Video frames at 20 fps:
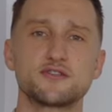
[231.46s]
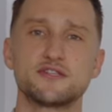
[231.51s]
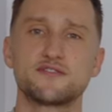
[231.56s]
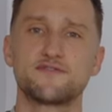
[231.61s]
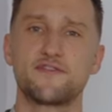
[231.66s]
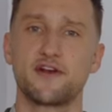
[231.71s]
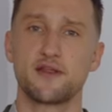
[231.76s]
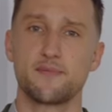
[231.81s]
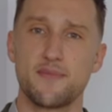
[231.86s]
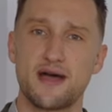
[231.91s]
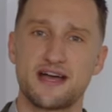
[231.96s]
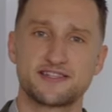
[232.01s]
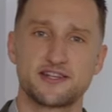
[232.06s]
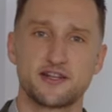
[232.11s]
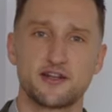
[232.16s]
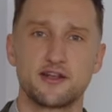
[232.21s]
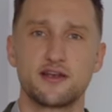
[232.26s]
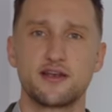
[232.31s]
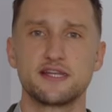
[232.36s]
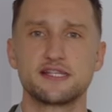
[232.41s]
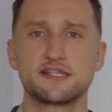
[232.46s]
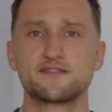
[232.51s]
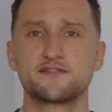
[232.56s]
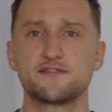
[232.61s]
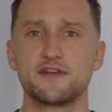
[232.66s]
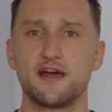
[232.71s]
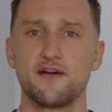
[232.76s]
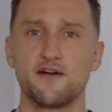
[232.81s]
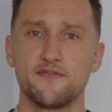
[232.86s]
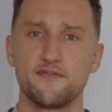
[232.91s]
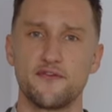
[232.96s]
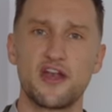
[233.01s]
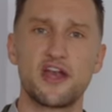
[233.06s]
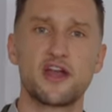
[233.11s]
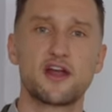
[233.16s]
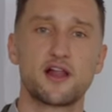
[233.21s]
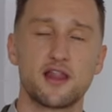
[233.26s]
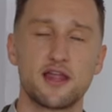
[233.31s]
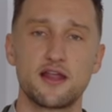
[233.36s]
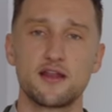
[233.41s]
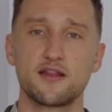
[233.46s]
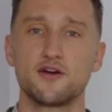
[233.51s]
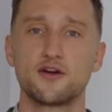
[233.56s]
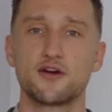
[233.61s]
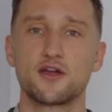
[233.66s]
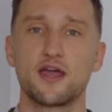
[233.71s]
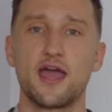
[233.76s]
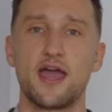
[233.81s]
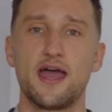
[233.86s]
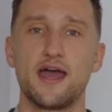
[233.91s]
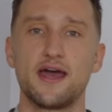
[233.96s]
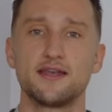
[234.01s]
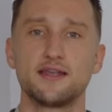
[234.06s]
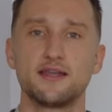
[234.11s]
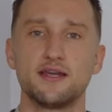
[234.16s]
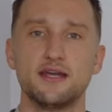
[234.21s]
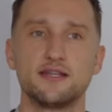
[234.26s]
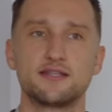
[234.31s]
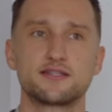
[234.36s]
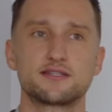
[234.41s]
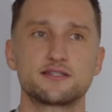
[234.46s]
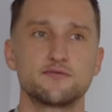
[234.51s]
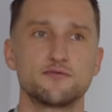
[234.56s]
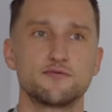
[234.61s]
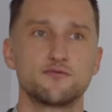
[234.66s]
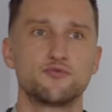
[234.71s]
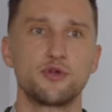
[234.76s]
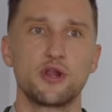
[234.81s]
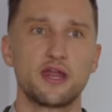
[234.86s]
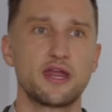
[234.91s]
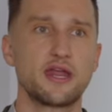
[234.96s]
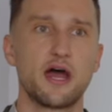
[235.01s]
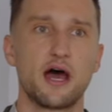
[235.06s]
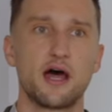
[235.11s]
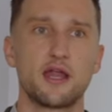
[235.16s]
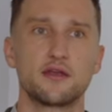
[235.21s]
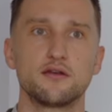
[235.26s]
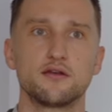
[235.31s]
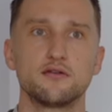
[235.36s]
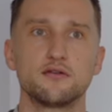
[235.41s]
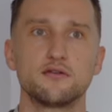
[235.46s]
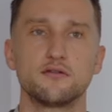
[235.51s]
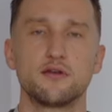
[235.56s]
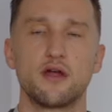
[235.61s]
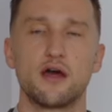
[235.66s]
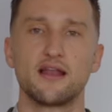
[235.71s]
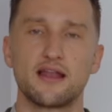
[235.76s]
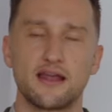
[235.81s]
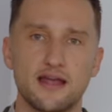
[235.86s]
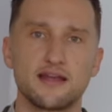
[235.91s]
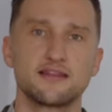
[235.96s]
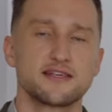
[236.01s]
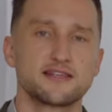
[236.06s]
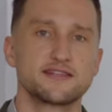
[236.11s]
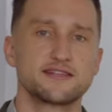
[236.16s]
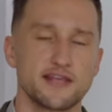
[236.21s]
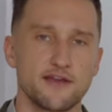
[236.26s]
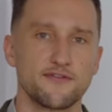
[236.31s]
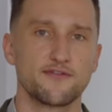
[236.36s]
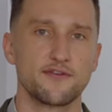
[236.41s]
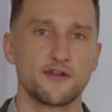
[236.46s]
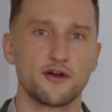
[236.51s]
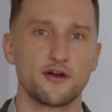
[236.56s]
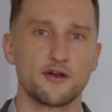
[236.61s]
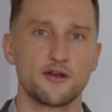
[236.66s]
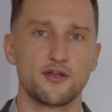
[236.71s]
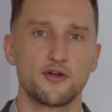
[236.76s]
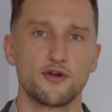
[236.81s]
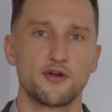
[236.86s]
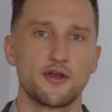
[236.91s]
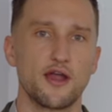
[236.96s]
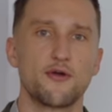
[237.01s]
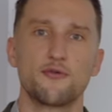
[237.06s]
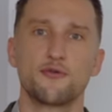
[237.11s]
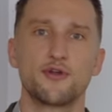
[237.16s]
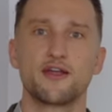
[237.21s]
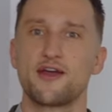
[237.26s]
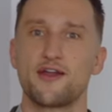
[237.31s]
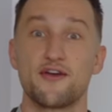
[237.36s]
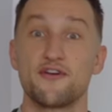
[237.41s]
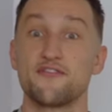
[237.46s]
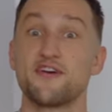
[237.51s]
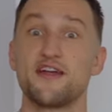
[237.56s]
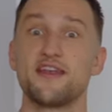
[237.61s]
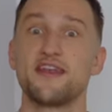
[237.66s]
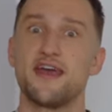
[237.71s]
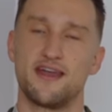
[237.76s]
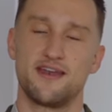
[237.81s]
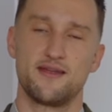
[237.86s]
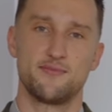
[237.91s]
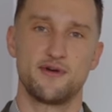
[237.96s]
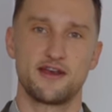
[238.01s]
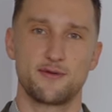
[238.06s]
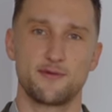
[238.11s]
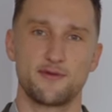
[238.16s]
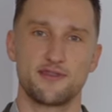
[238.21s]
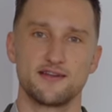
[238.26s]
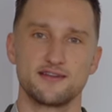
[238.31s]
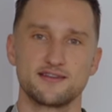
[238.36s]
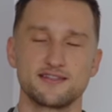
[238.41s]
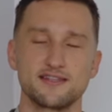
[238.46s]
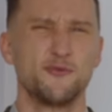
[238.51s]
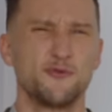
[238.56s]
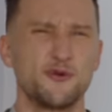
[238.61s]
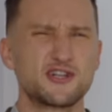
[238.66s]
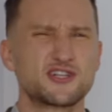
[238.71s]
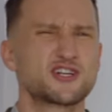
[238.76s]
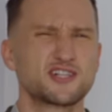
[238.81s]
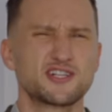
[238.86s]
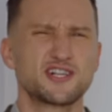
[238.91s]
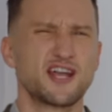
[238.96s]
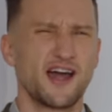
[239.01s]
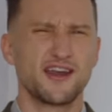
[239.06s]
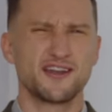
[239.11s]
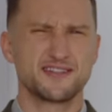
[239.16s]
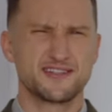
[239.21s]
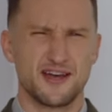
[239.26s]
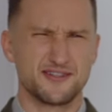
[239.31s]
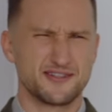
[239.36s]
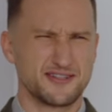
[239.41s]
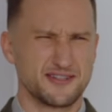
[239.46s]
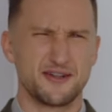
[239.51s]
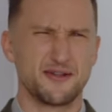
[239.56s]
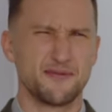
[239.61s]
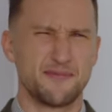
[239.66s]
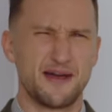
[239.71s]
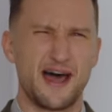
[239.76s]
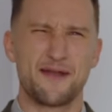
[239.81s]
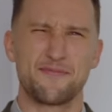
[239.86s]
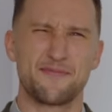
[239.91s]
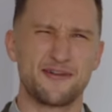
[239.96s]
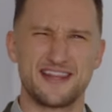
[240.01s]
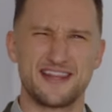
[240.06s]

is fairly masculine, it's a very clean look, and it's really not it's a safe look. You're not really gonna offend anybody with this. Which kind of sounds a little bad, but